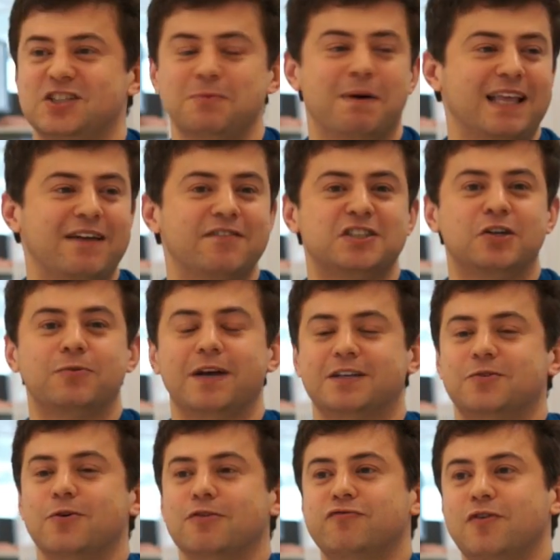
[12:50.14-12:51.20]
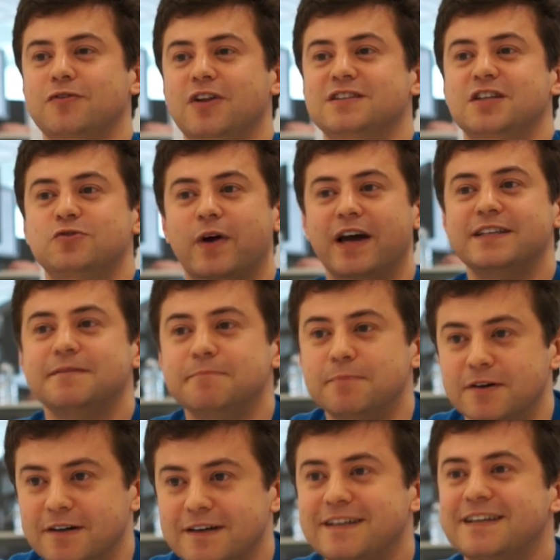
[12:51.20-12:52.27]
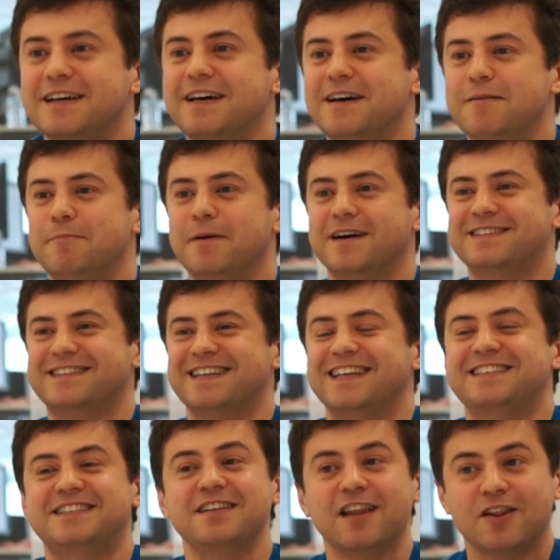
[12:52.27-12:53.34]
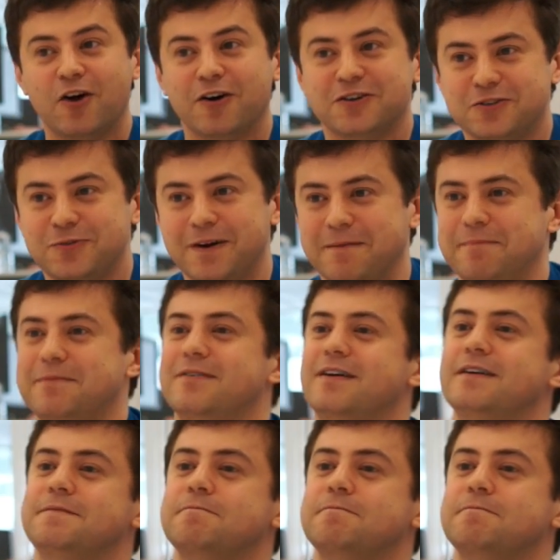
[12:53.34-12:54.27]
So I might have a direct road from London to Edinburgh, but it's still a long trip. Right?